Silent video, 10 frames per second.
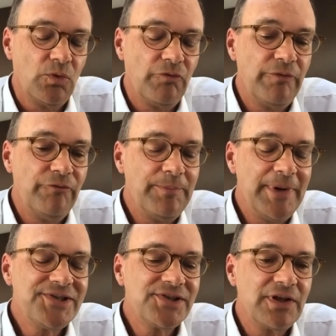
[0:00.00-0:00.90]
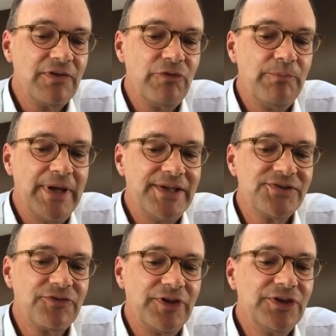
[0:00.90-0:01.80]
the
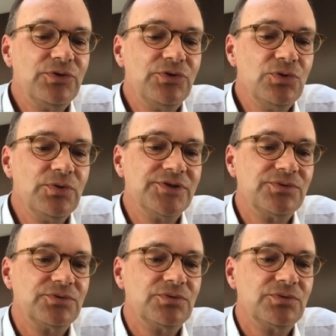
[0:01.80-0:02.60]
best thing to do is